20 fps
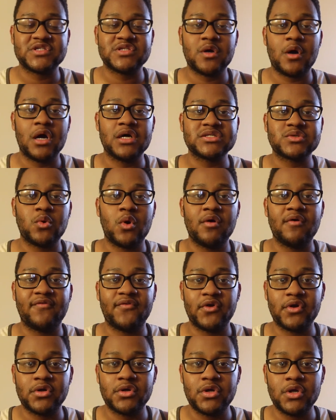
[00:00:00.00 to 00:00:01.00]
So HawkSquad
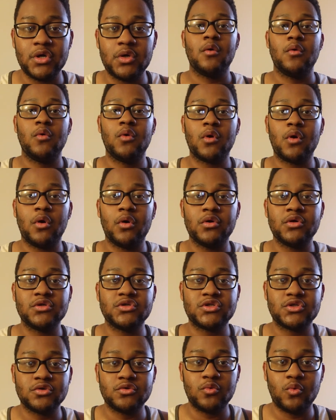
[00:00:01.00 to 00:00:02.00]
for ado, we're going
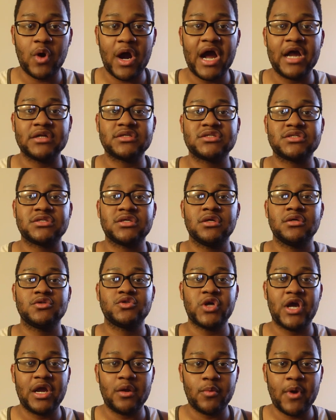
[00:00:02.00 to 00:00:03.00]
to watch
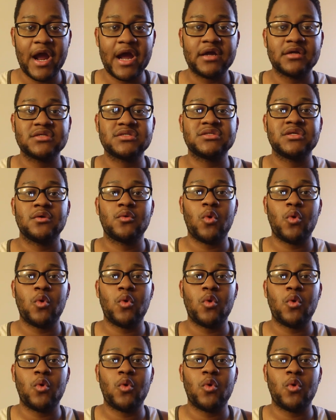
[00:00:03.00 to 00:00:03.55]
Tra Rags